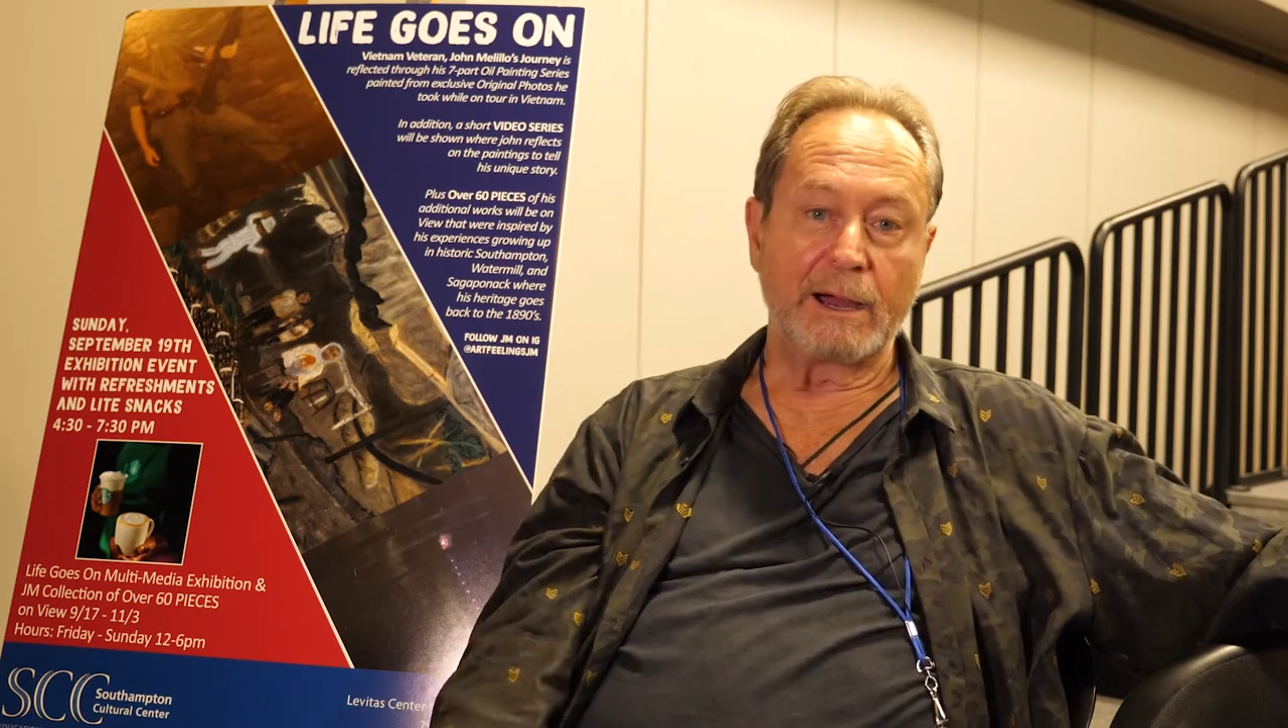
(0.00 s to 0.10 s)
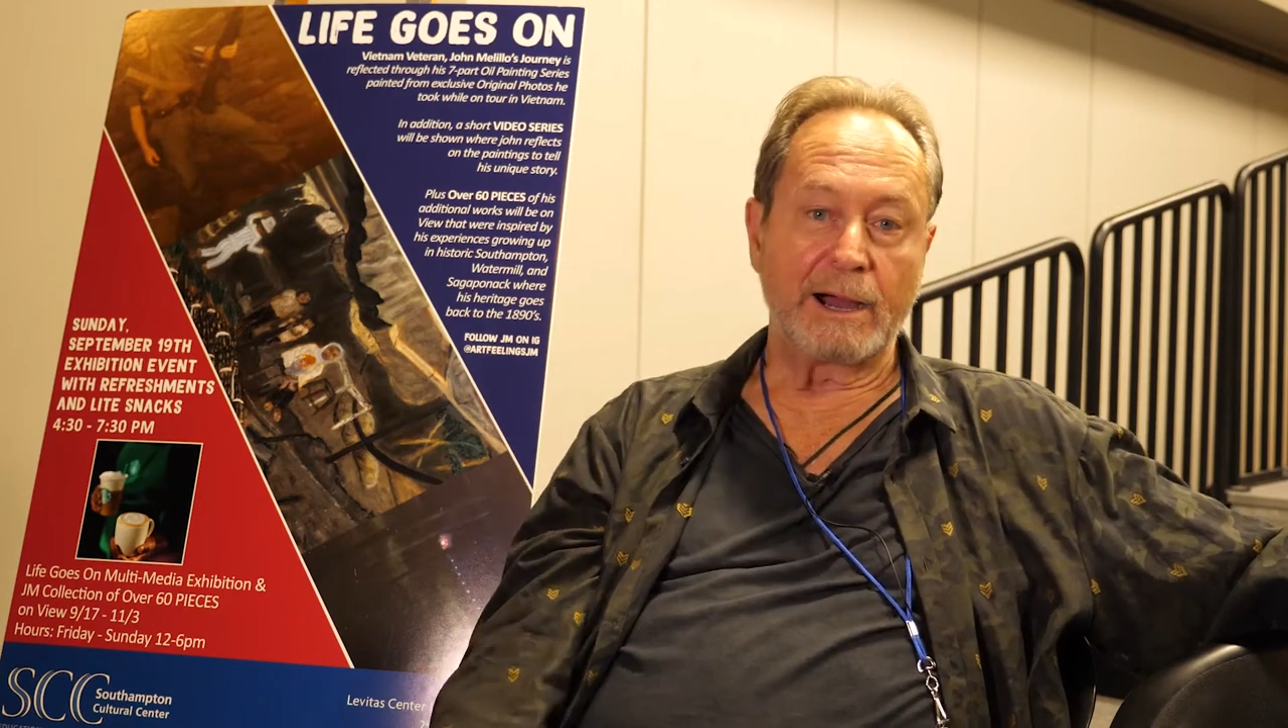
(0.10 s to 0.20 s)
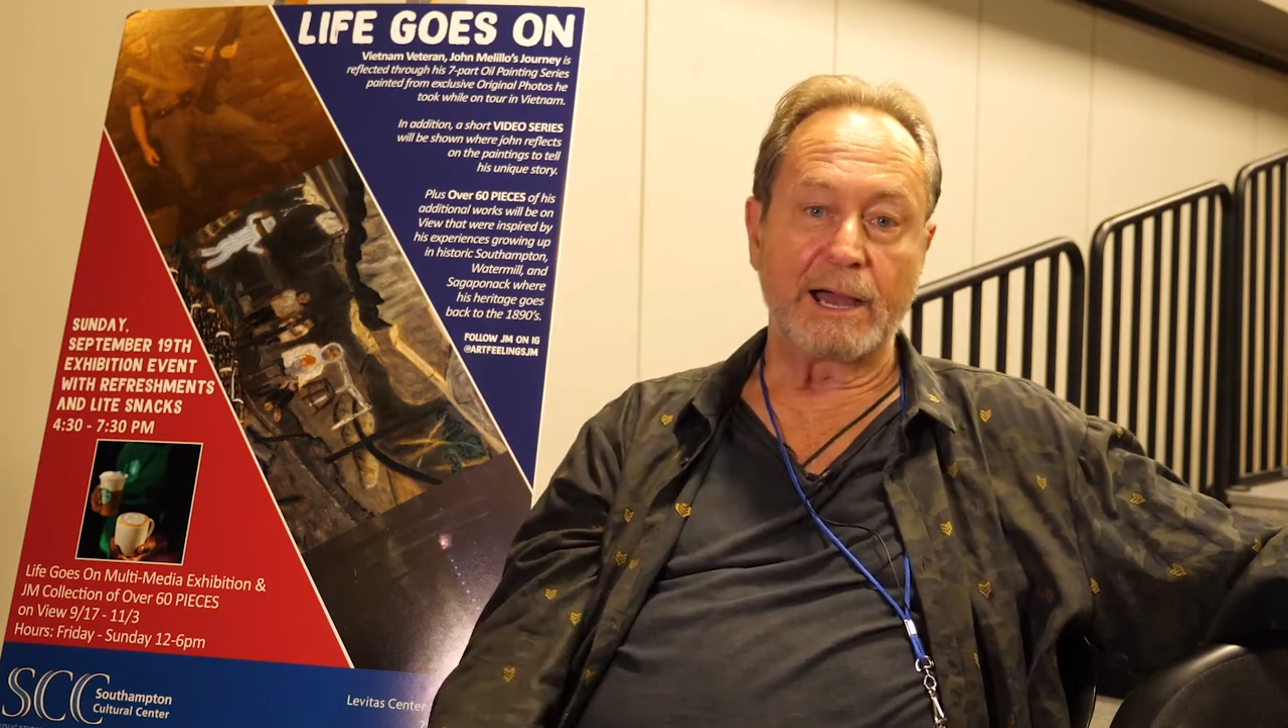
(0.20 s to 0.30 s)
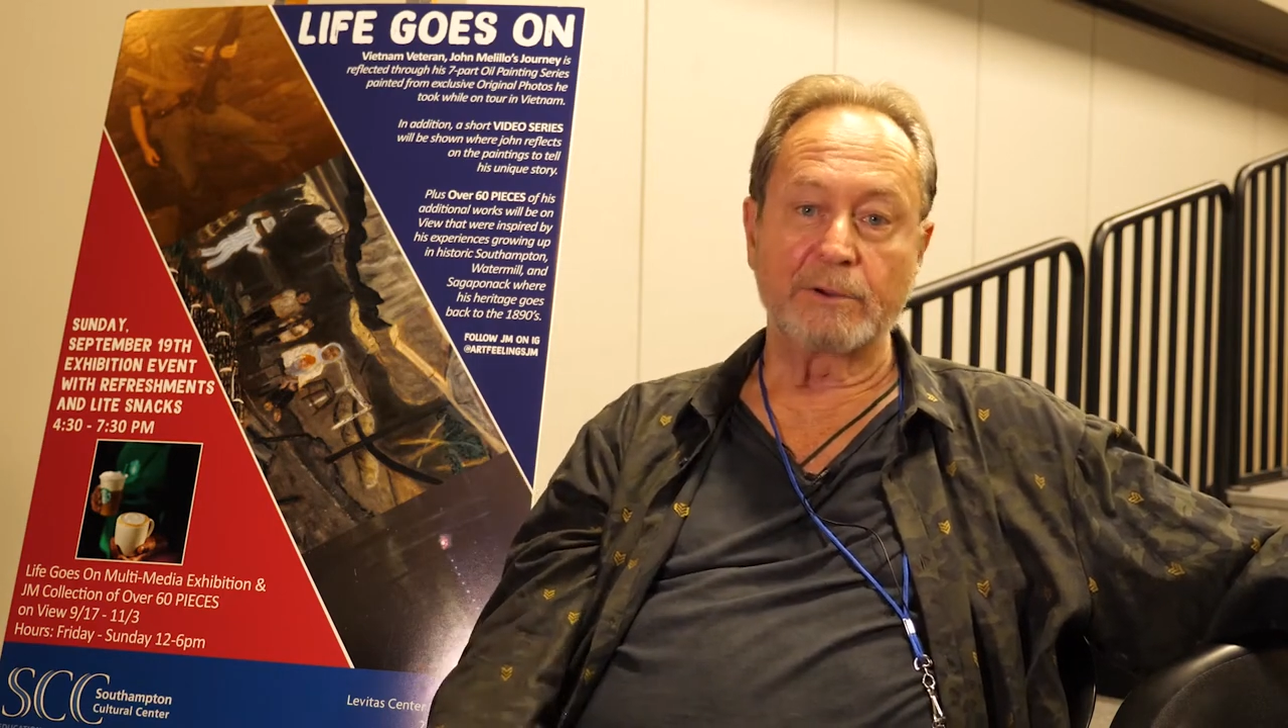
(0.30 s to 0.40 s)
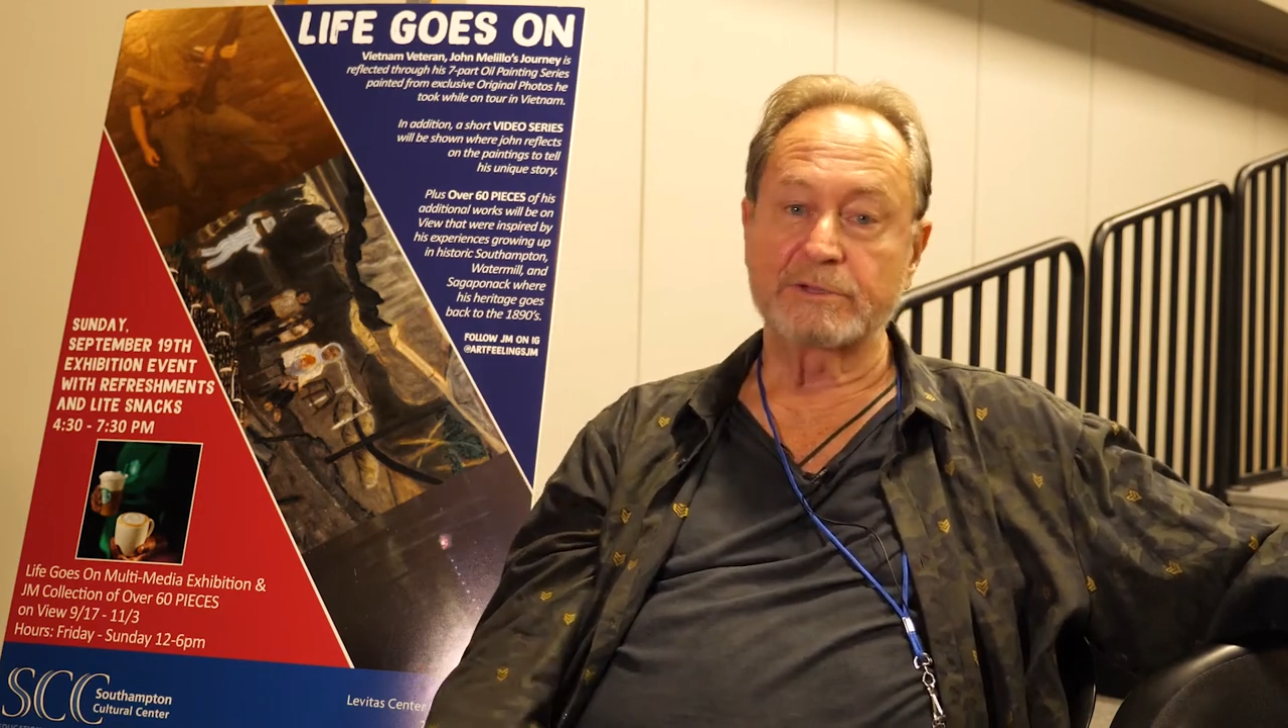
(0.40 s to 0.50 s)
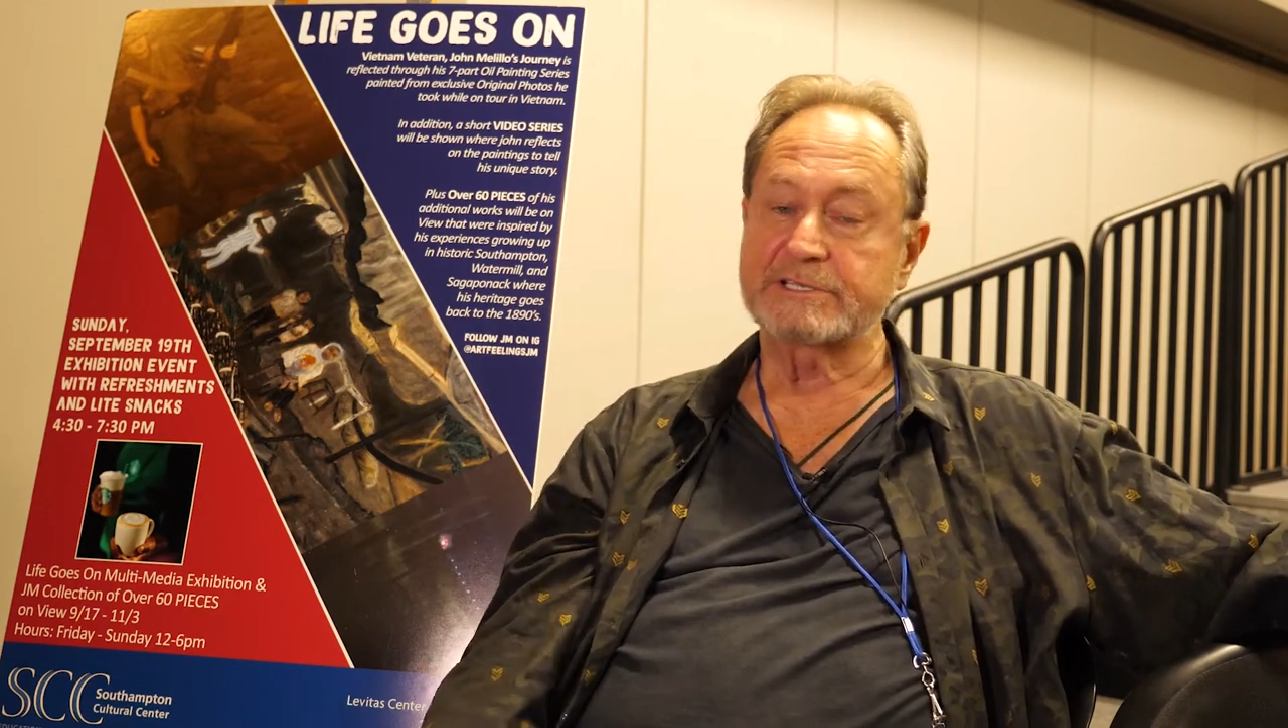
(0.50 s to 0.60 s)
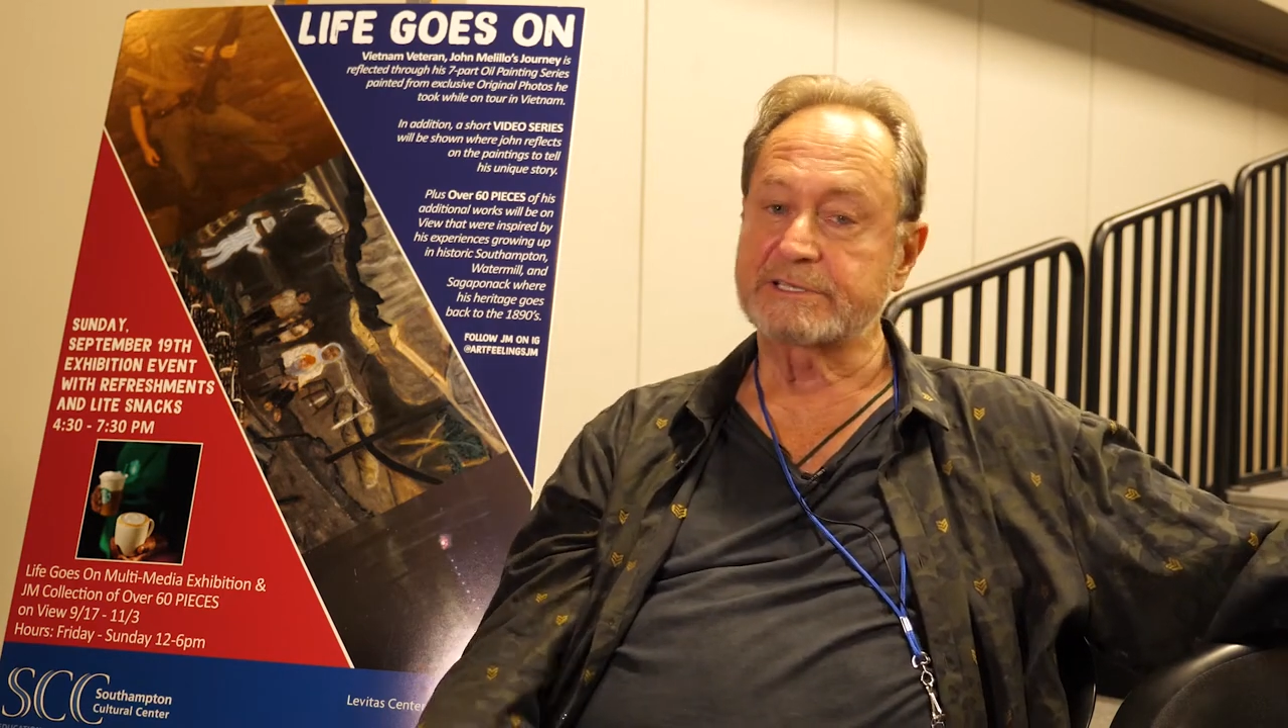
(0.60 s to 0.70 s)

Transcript: I,